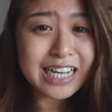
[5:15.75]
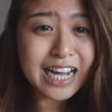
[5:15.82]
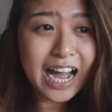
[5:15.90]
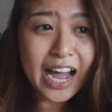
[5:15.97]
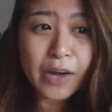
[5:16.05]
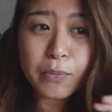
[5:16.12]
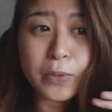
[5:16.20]

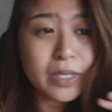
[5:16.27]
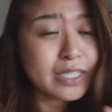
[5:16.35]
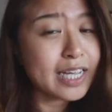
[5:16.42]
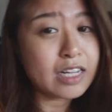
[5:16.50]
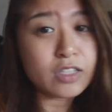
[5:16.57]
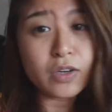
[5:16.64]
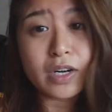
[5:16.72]
I would
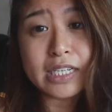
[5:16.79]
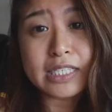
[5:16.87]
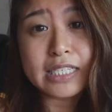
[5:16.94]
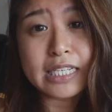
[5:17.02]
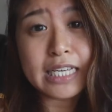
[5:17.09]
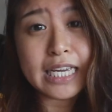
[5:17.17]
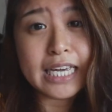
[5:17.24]
tell you
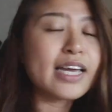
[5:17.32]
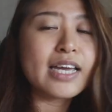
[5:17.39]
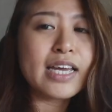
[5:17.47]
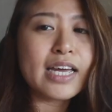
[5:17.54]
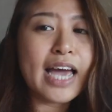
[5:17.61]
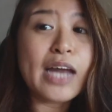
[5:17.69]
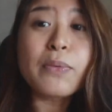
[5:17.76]
honestly.
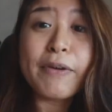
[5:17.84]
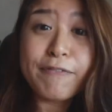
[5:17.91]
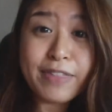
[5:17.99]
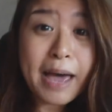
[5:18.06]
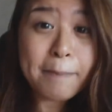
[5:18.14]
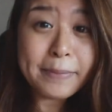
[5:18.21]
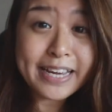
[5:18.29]
And with
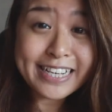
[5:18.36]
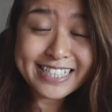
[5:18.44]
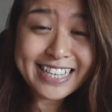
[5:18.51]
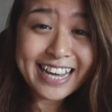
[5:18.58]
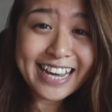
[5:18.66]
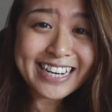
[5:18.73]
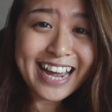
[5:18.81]
that being
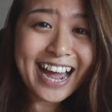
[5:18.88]
said,